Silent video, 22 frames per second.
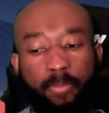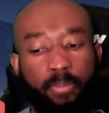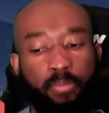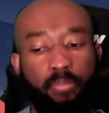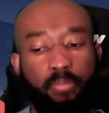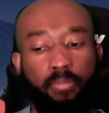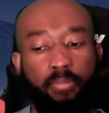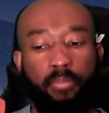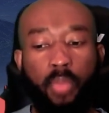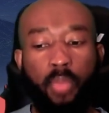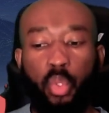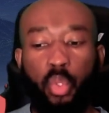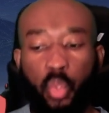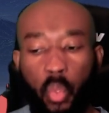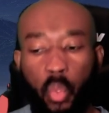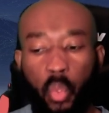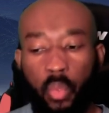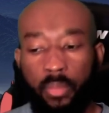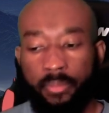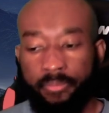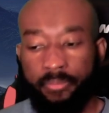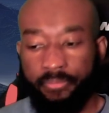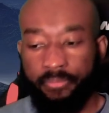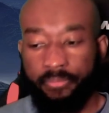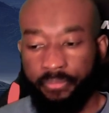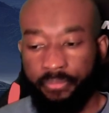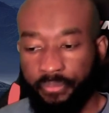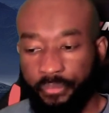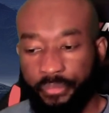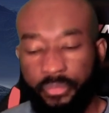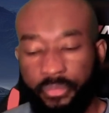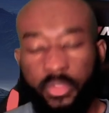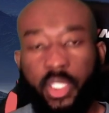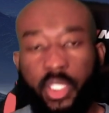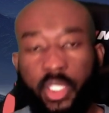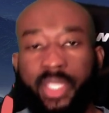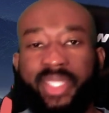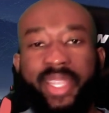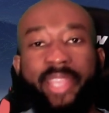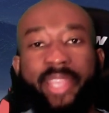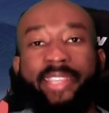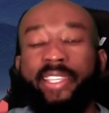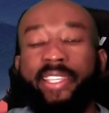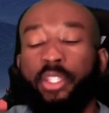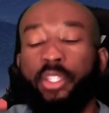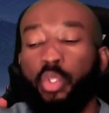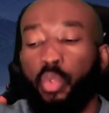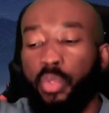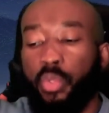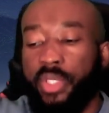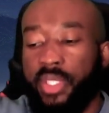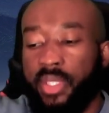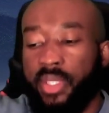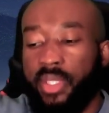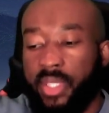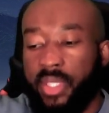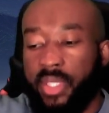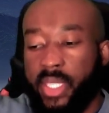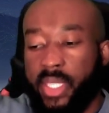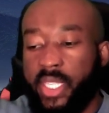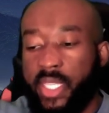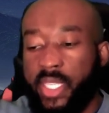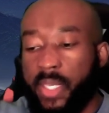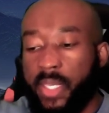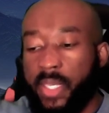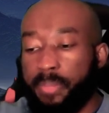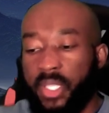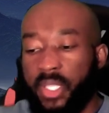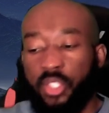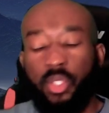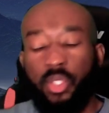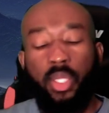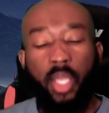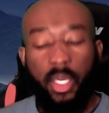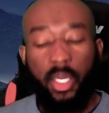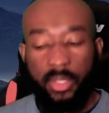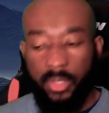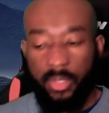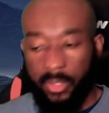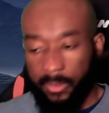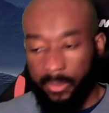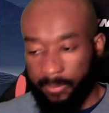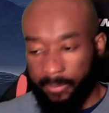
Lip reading: Moto sank into his deepest thoughts.